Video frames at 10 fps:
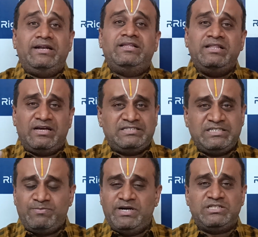and then the
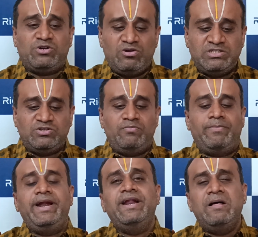assessment is also
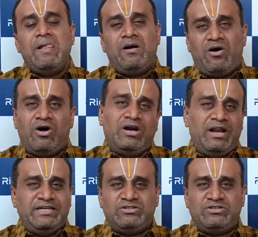made online.